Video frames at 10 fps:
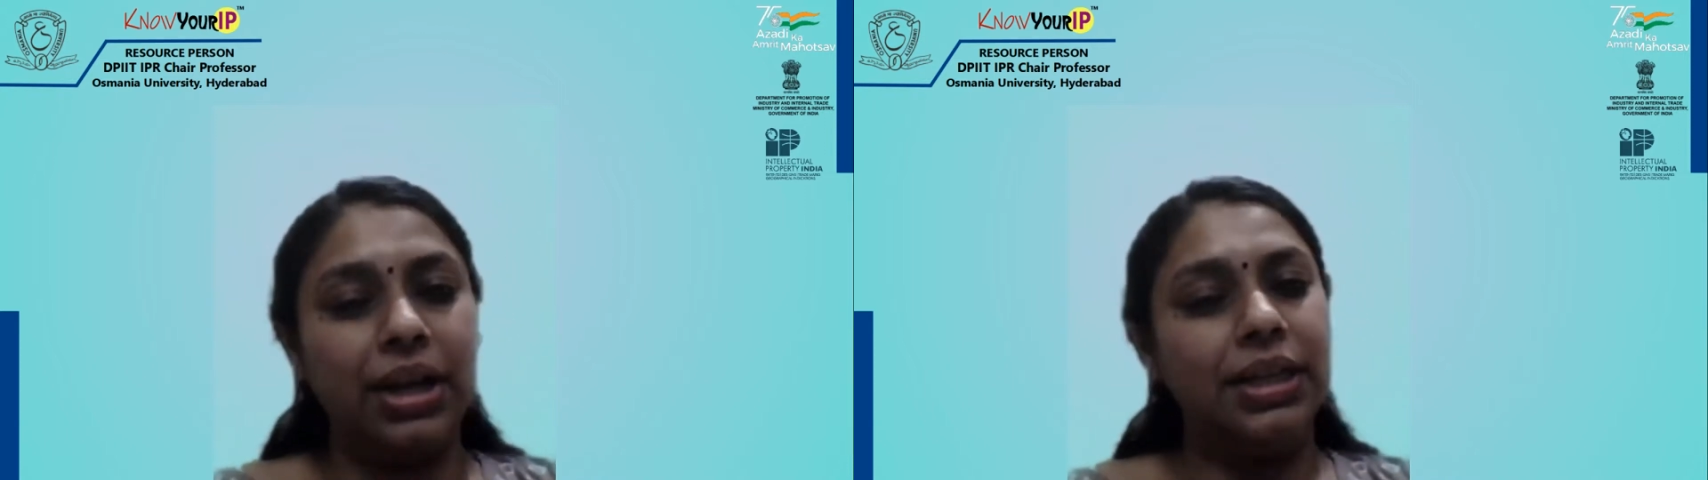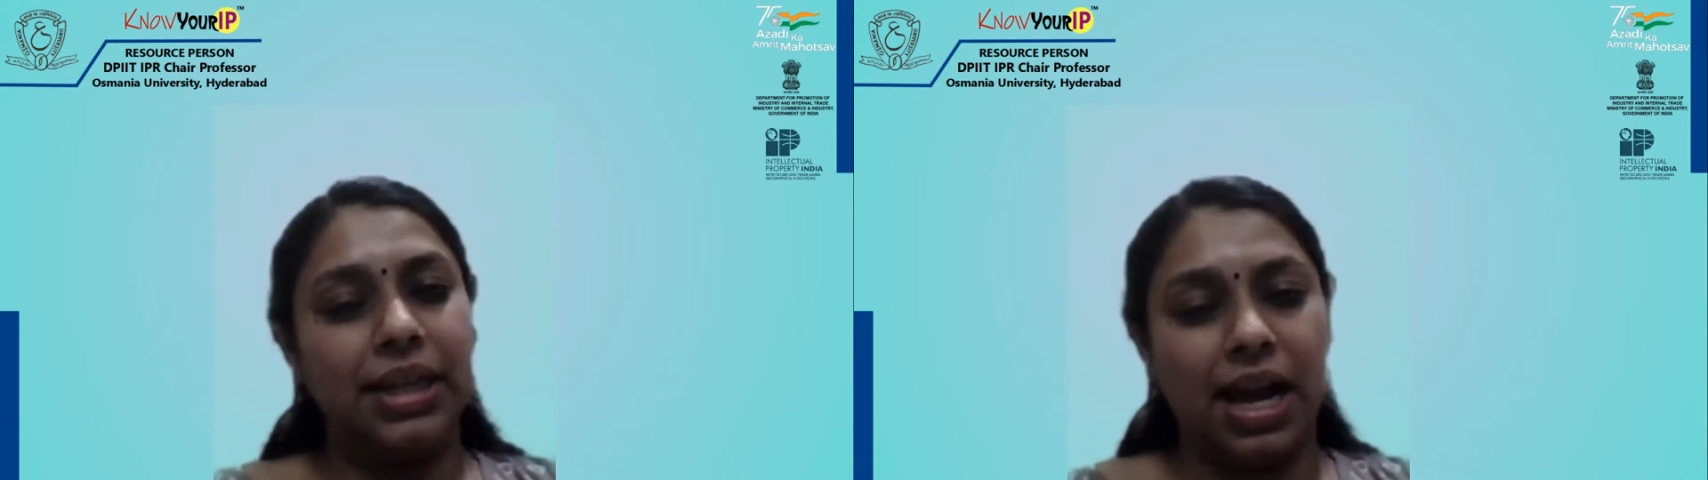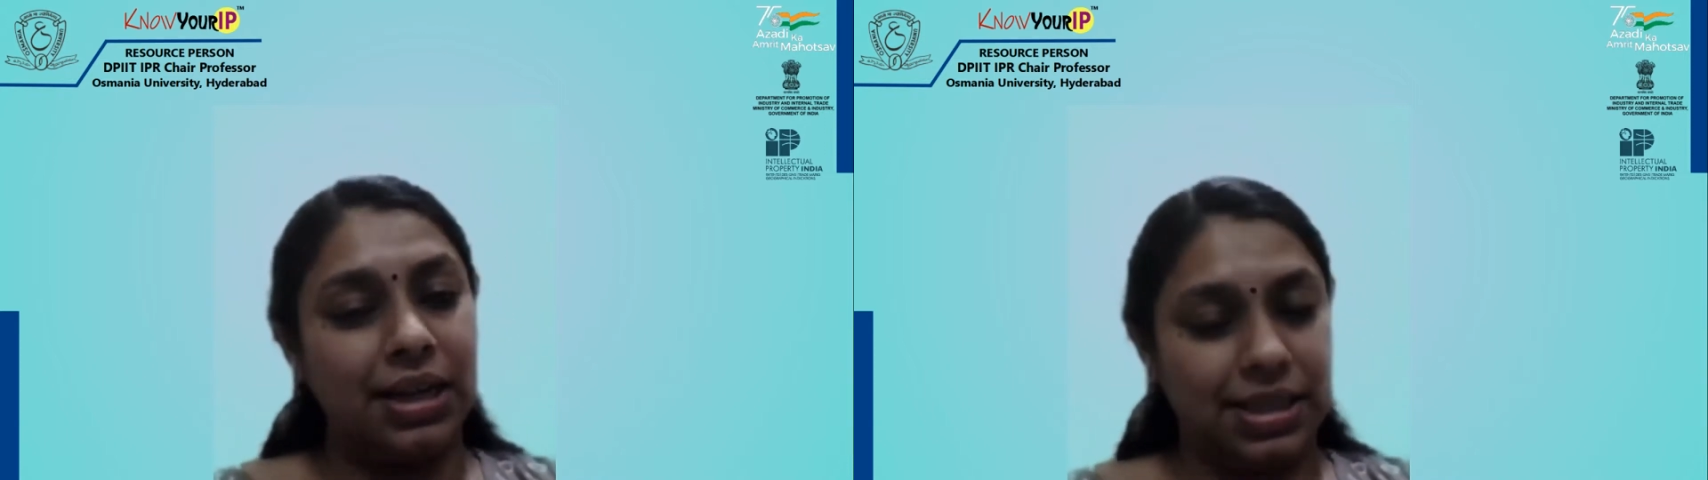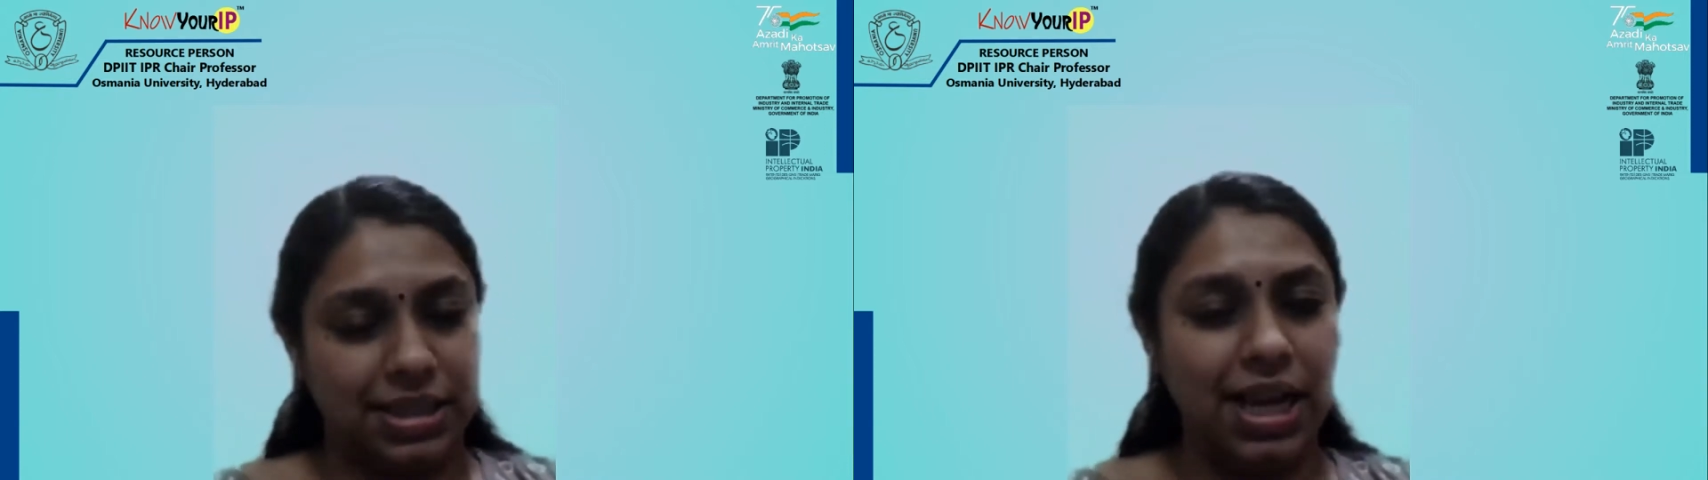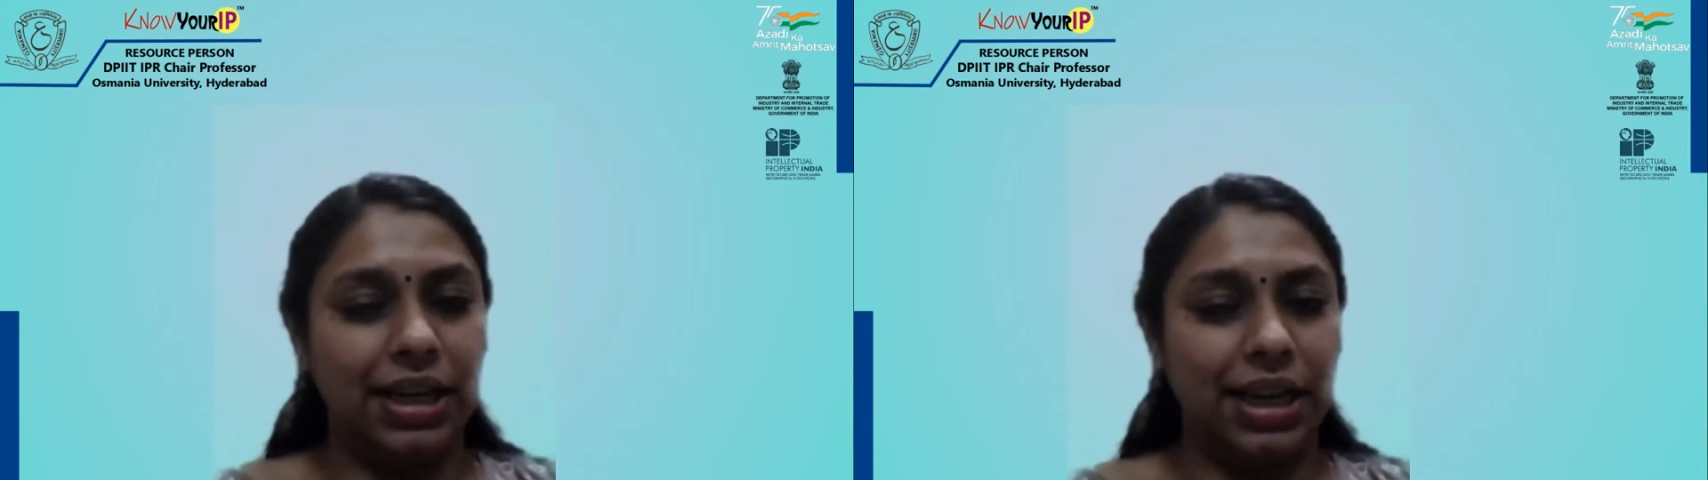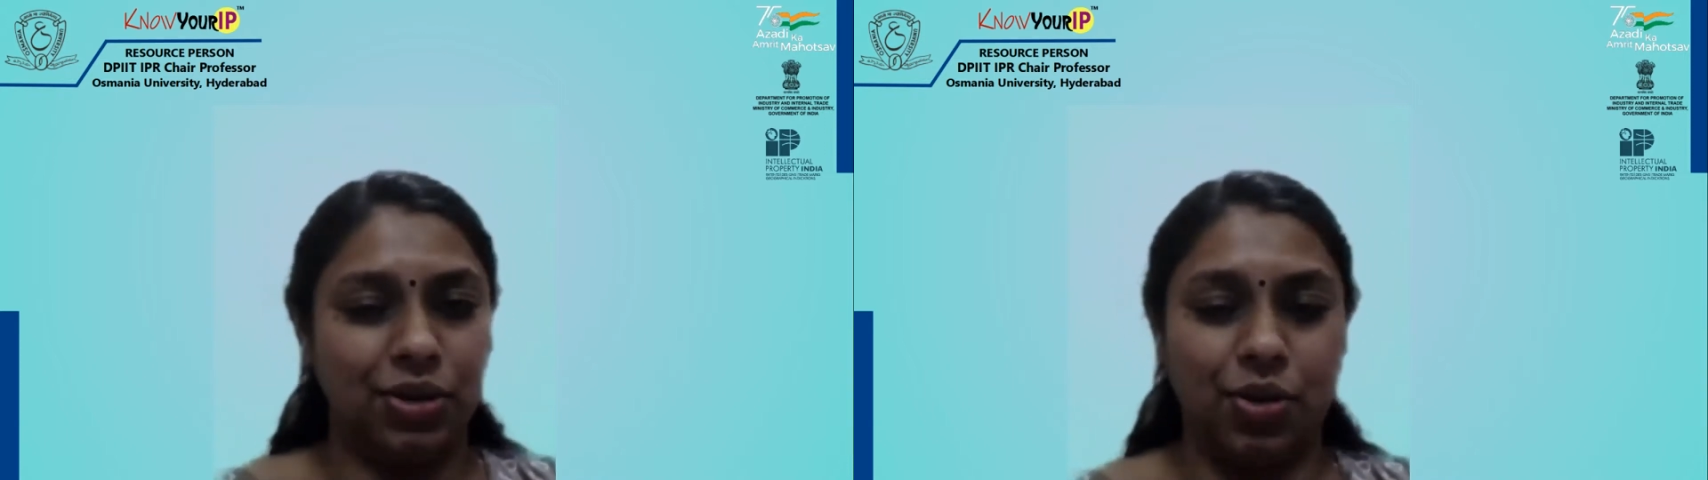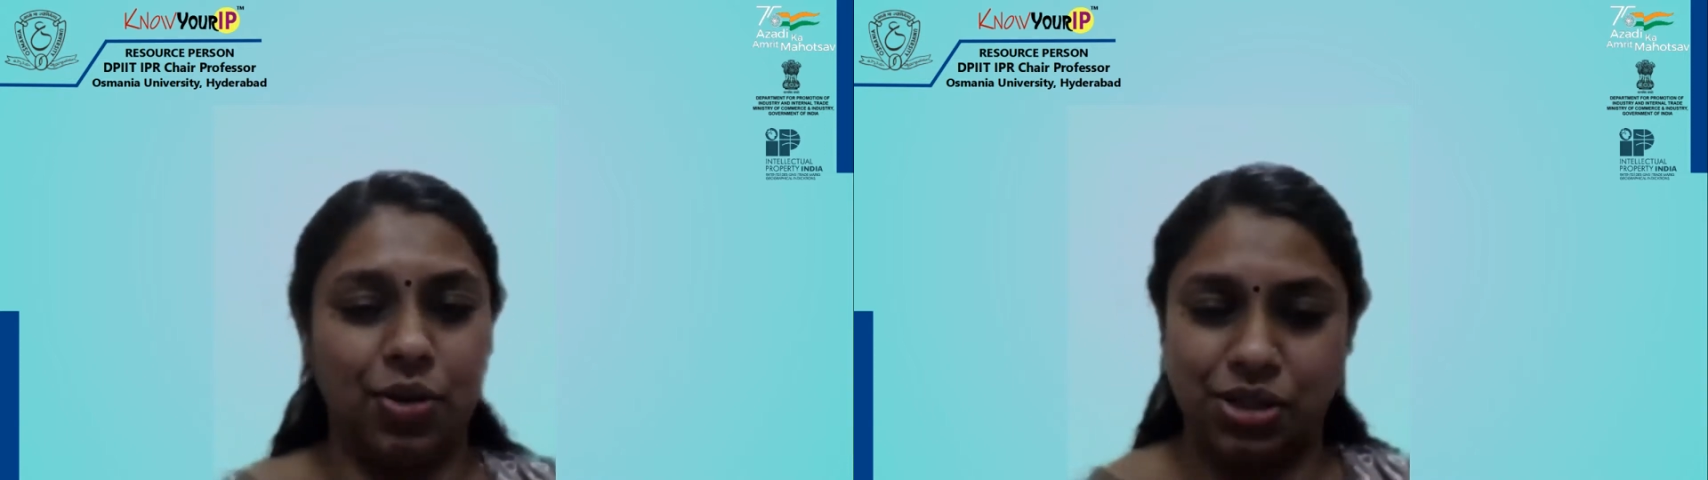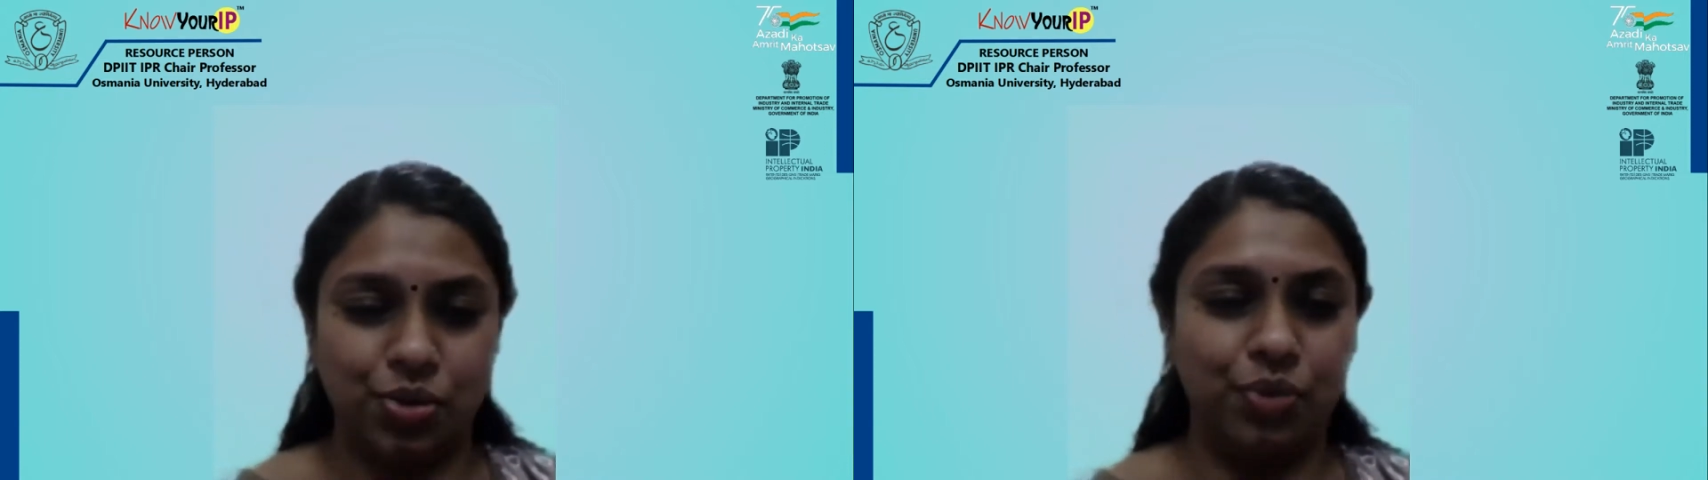understand technology, so
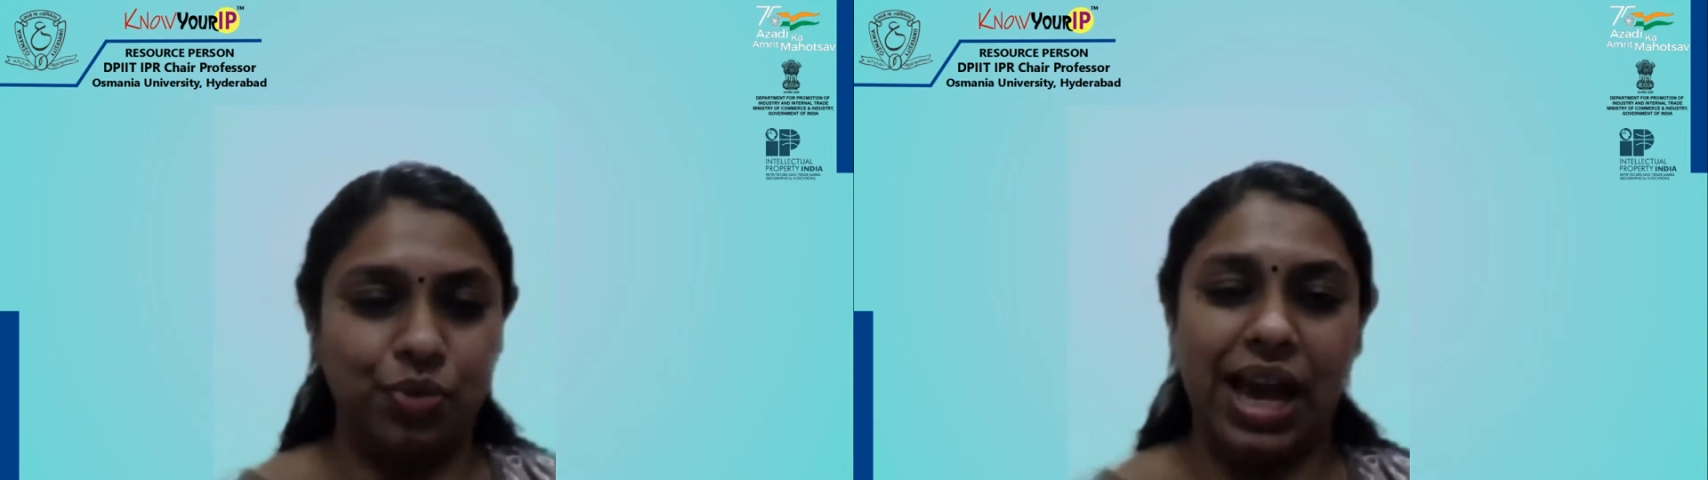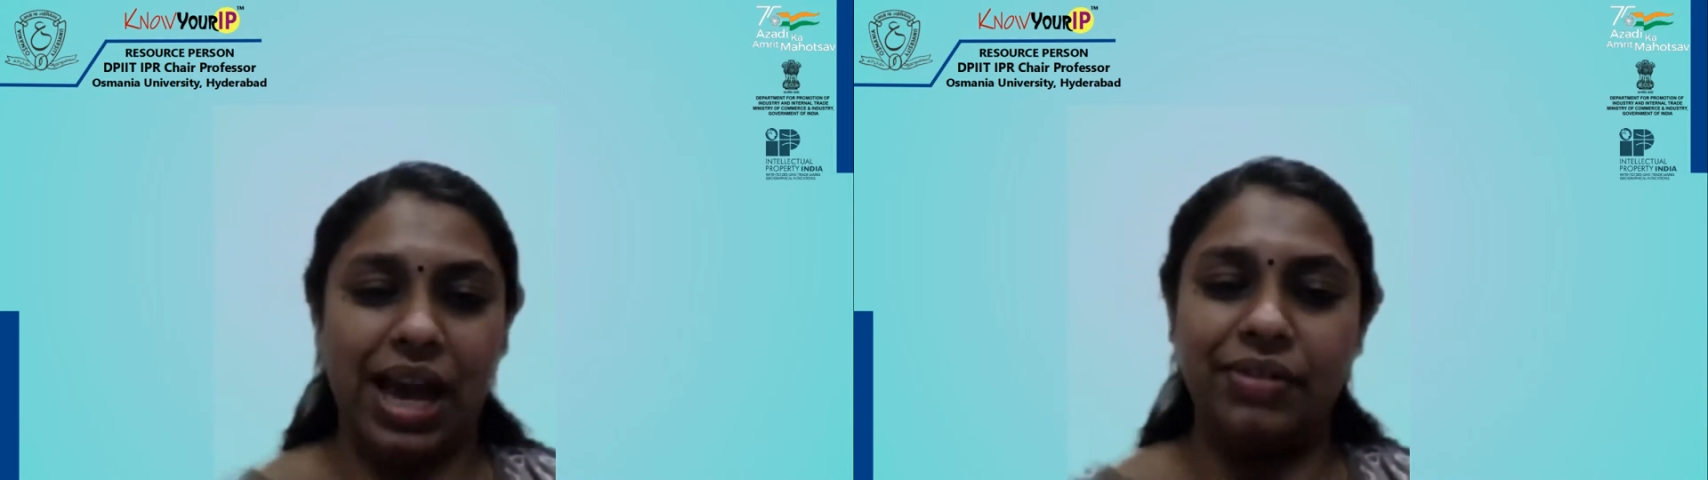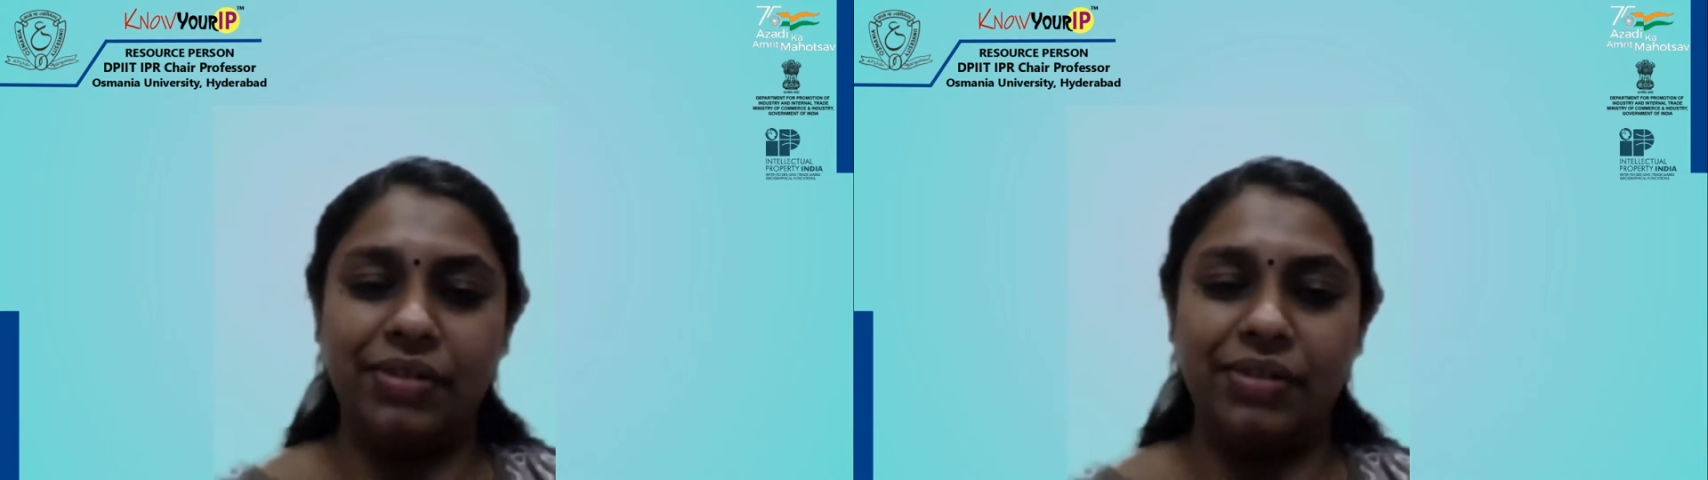we have a